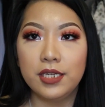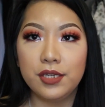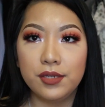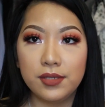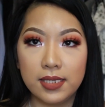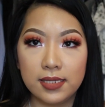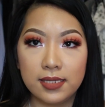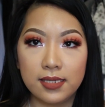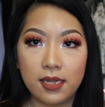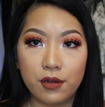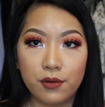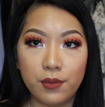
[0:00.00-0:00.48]
I did
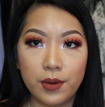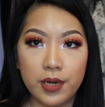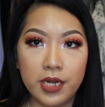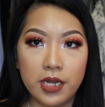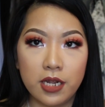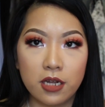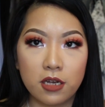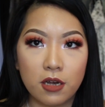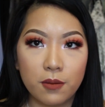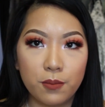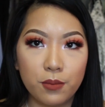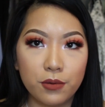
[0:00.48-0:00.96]
use this
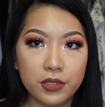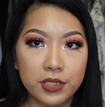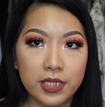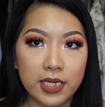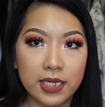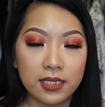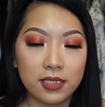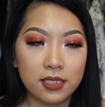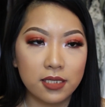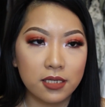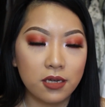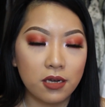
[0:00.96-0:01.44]
already a couple of
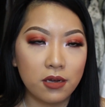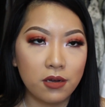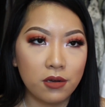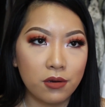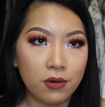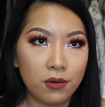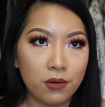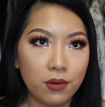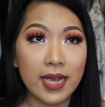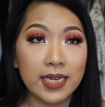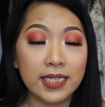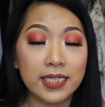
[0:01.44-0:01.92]
days
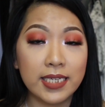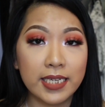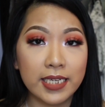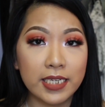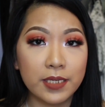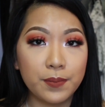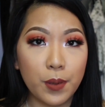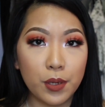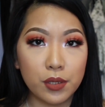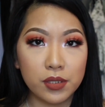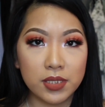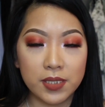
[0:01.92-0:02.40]
ago. I
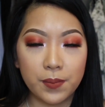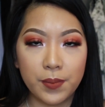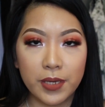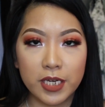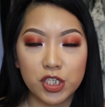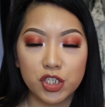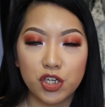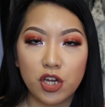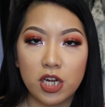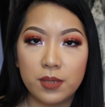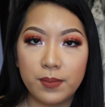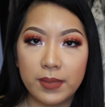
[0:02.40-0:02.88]
did post a
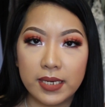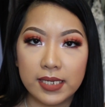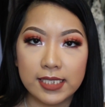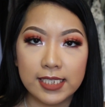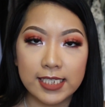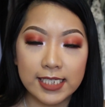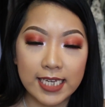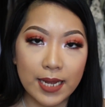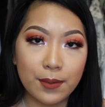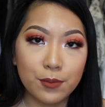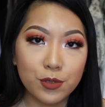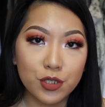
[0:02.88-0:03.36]
picture on my
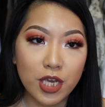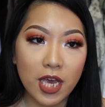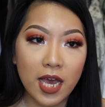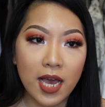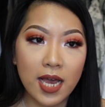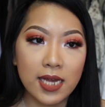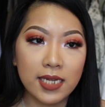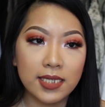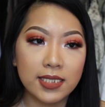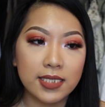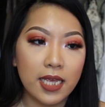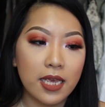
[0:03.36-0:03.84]

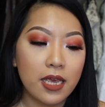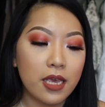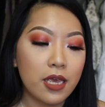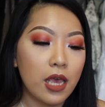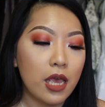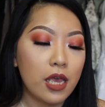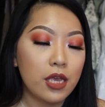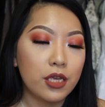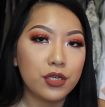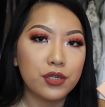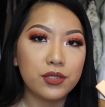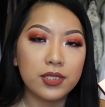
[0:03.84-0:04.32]
Snapchat
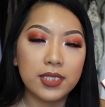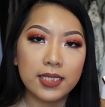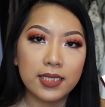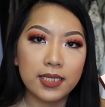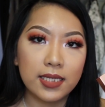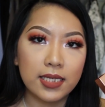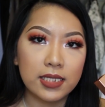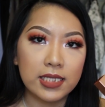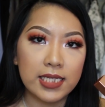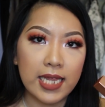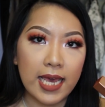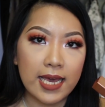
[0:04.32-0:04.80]
using
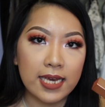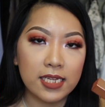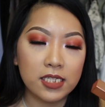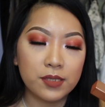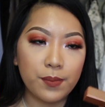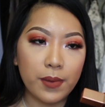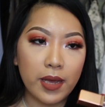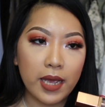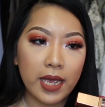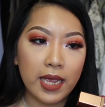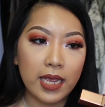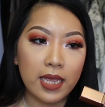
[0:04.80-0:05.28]
this as
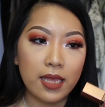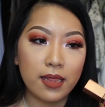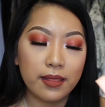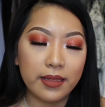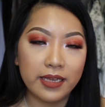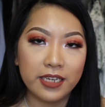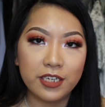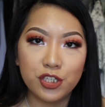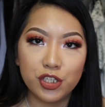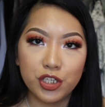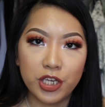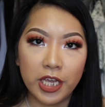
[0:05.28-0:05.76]
my
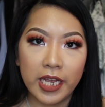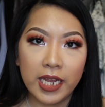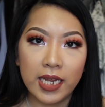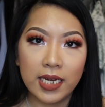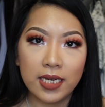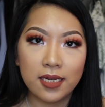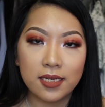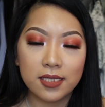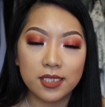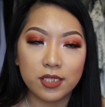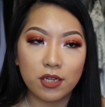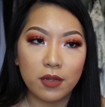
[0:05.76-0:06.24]
lid
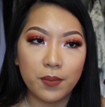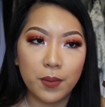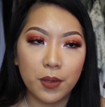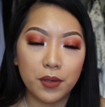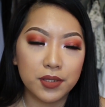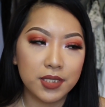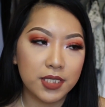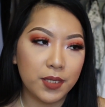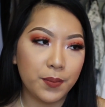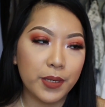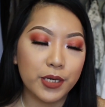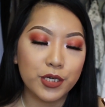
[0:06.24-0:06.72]
shade, so I'll
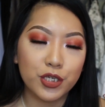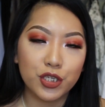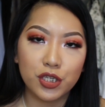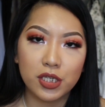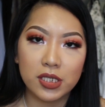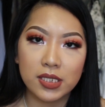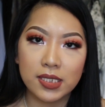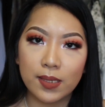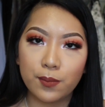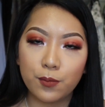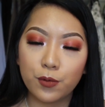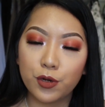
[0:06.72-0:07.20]
post a
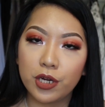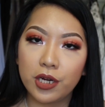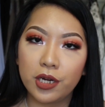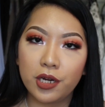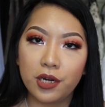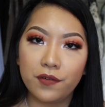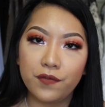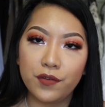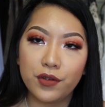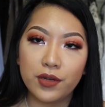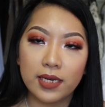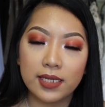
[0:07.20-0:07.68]
picture somewhere
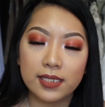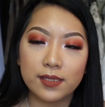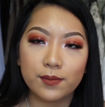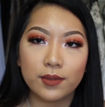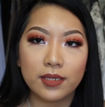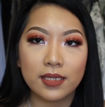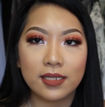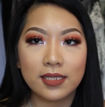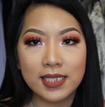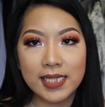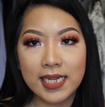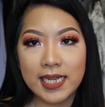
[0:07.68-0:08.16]
here if you guys
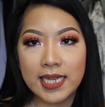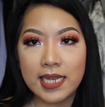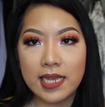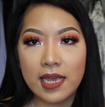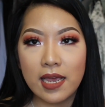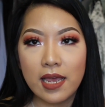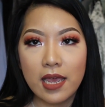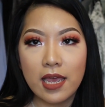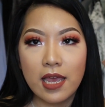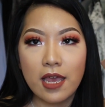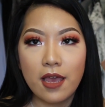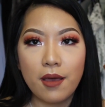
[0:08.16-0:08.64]
want to
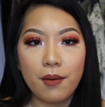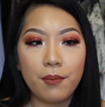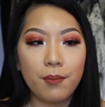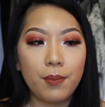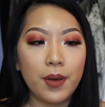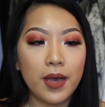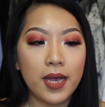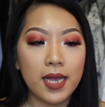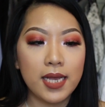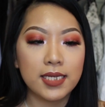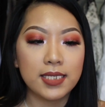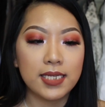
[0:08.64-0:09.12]
see.
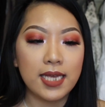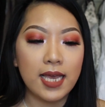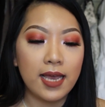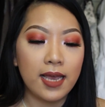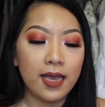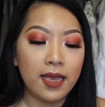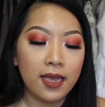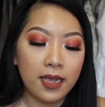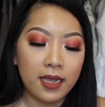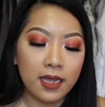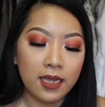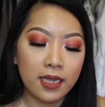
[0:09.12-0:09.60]
But
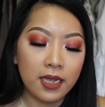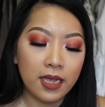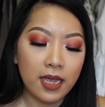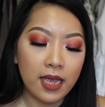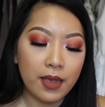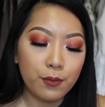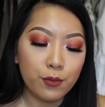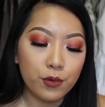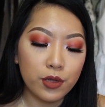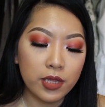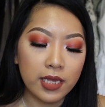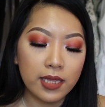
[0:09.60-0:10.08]
I
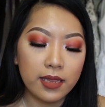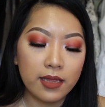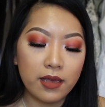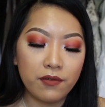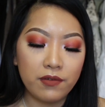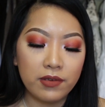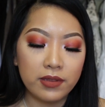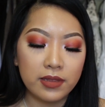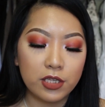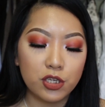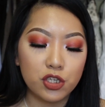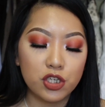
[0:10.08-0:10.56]
am really
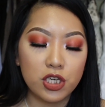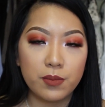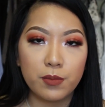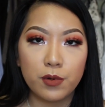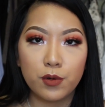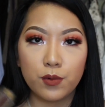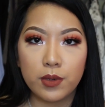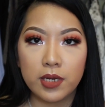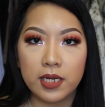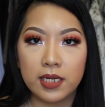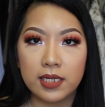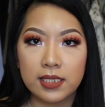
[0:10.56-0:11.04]
loving the
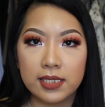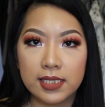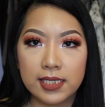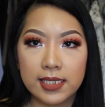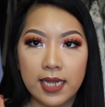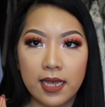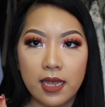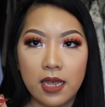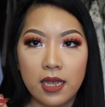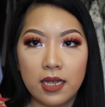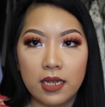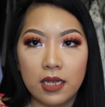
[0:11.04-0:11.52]
shimmer
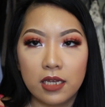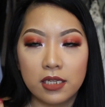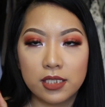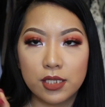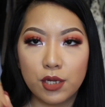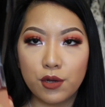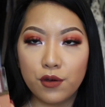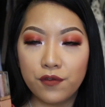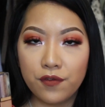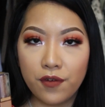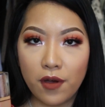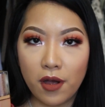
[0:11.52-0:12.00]
ones
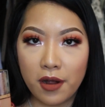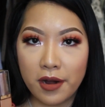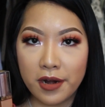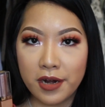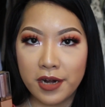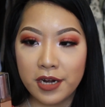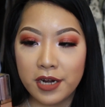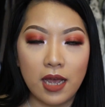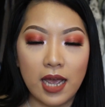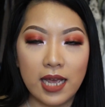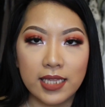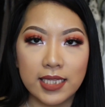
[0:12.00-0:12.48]
so
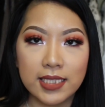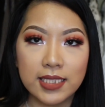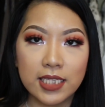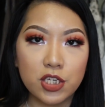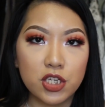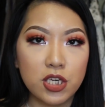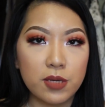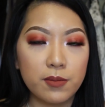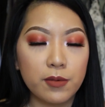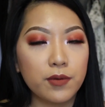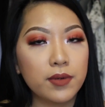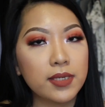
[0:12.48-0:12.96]
far. I think the
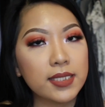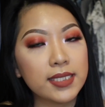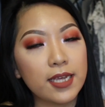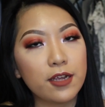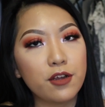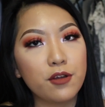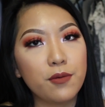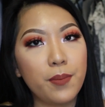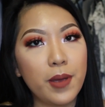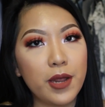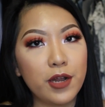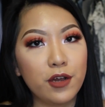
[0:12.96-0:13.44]
shimmer ones
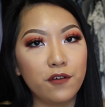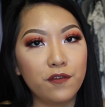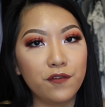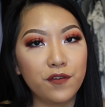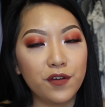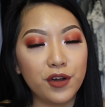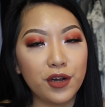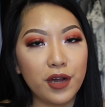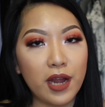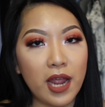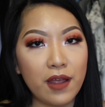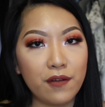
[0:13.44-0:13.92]
are better
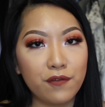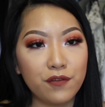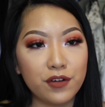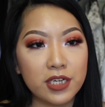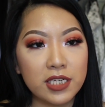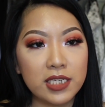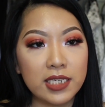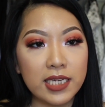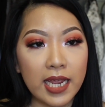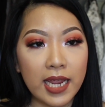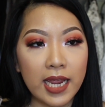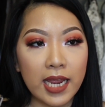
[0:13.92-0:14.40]
for
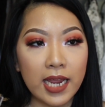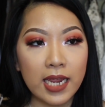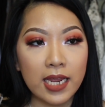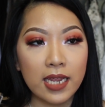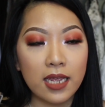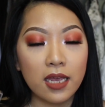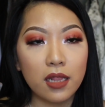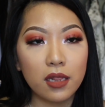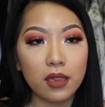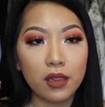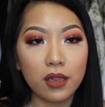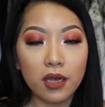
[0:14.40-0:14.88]

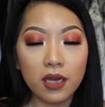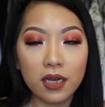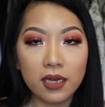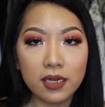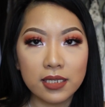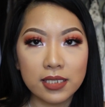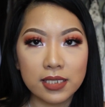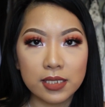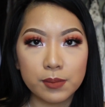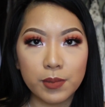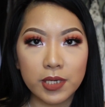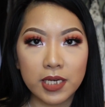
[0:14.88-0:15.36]
everyday
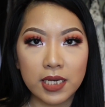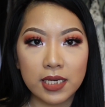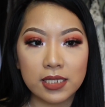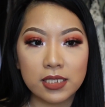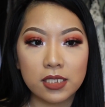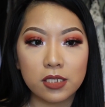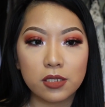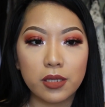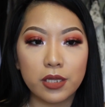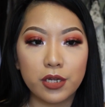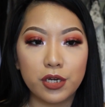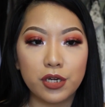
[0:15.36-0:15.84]
looks
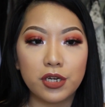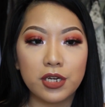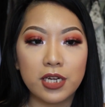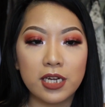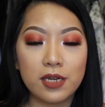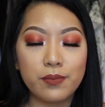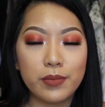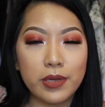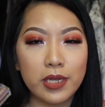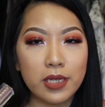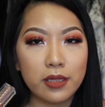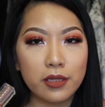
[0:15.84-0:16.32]
because the glitter
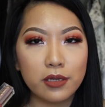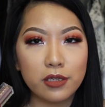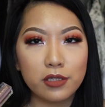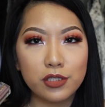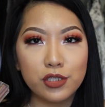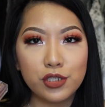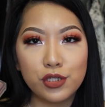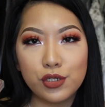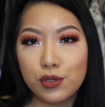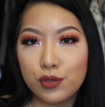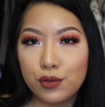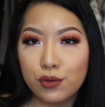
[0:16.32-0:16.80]
can be a little
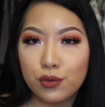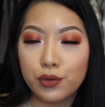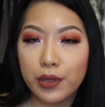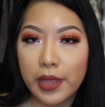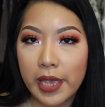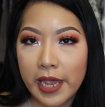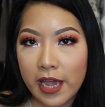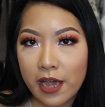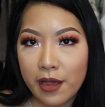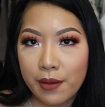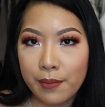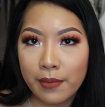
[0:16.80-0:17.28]
too
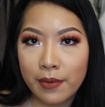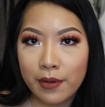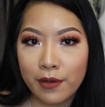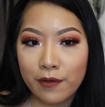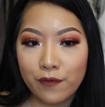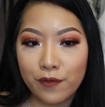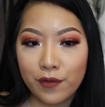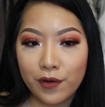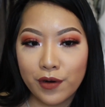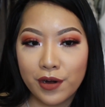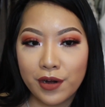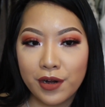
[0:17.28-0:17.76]
glam
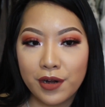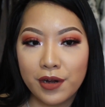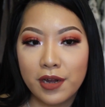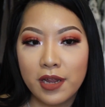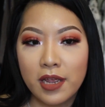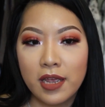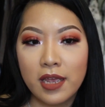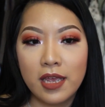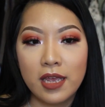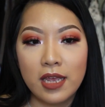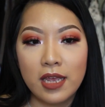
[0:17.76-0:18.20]
for,